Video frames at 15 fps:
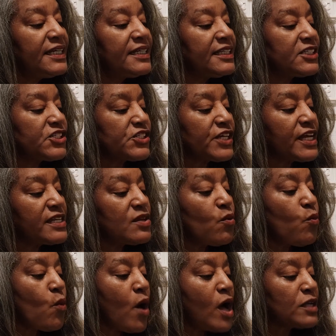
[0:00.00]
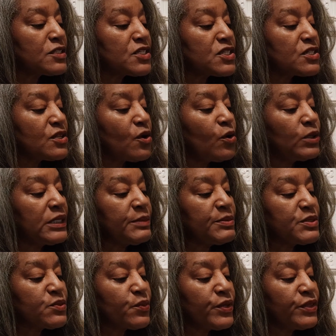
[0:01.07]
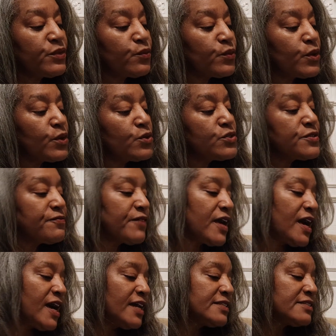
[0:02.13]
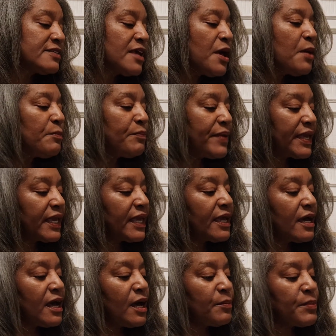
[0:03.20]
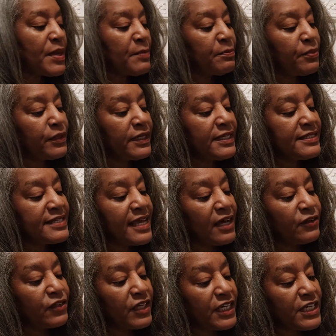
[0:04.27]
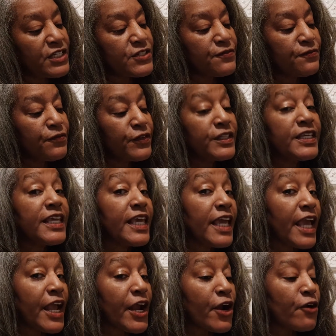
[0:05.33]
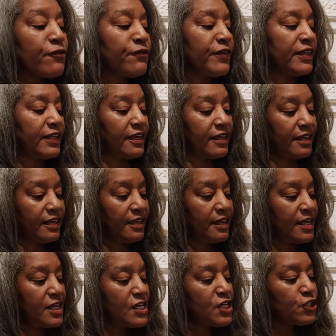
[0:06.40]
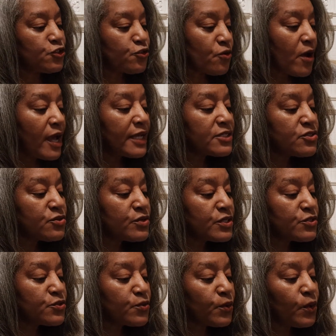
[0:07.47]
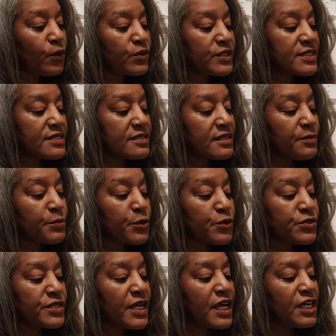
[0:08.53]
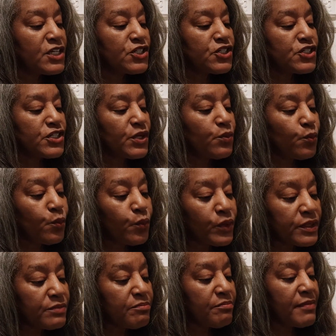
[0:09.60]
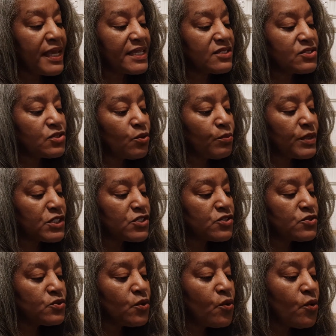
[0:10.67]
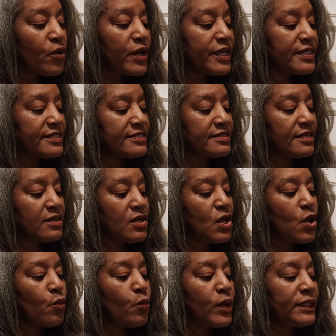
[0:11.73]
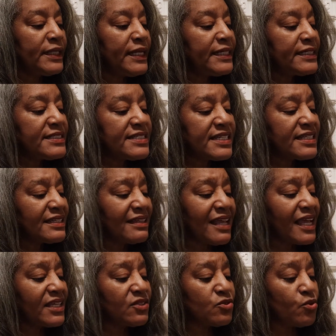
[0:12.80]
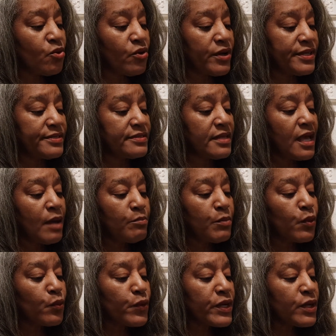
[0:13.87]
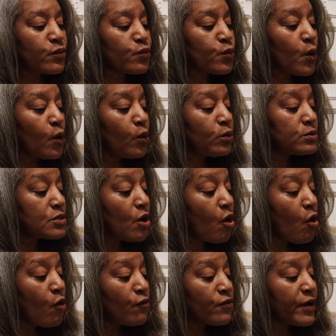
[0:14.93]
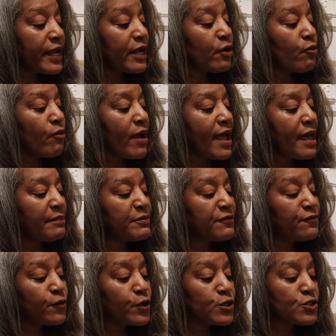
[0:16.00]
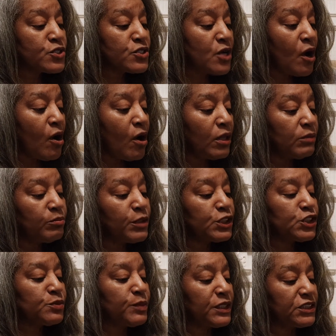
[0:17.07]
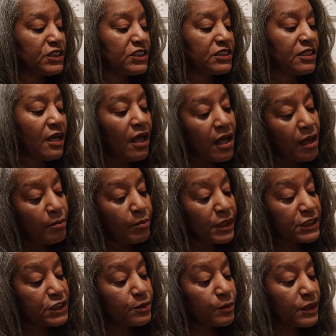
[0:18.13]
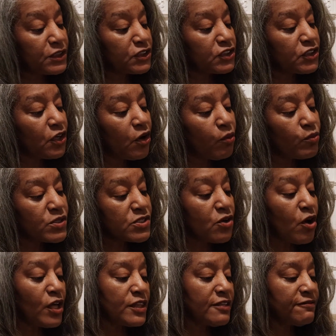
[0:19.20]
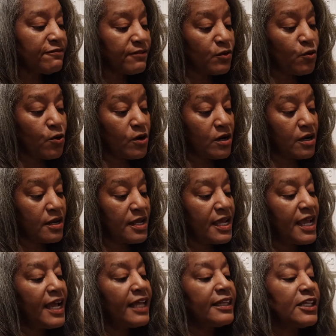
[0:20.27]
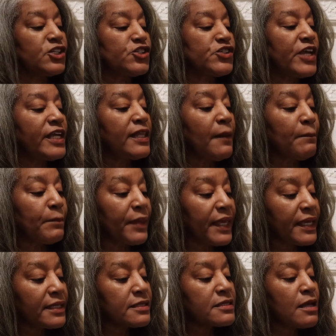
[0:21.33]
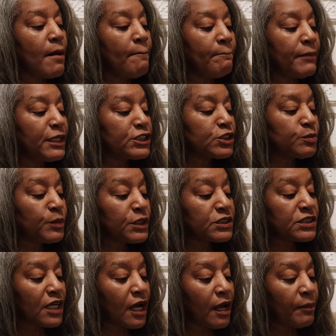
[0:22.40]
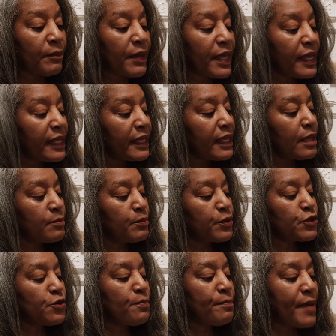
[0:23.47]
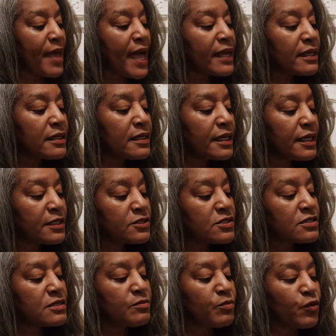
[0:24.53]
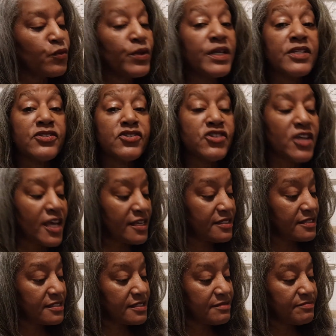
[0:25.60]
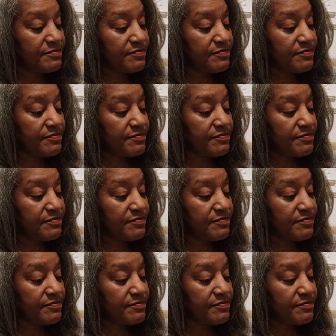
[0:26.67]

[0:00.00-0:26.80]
LaShayla walked slowly between the rows of cots, picking up and putting down each foot carefully. Trying to control the slippers, she wouldn't make so much noise. Juanita didn't like noise. Maria rolled over and grabbed for her doll, Mush Mush. Mush Mush was on the floor. LaShayla picked Mush Mush up and put her back against Maria's chest.